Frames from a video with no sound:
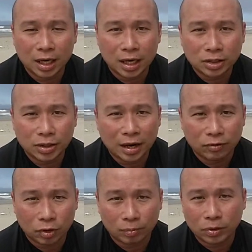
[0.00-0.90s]
unless you
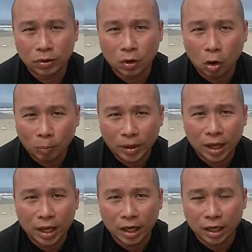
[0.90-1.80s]
have your computer
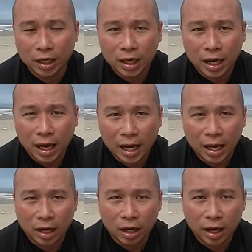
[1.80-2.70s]
open
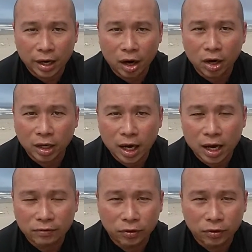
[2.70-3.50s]
and online